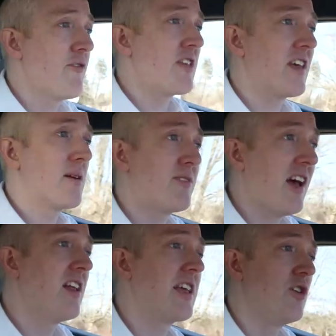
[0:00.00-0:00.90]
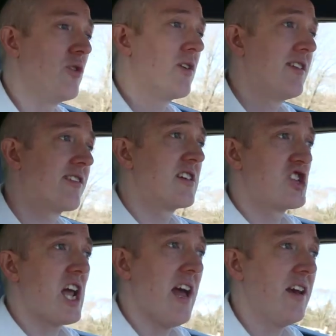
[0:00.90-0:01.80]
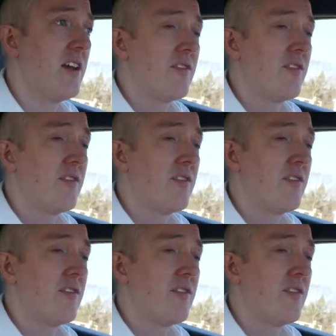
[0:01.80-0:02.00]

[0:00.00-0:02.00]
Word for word: everything I'm telling you is legit.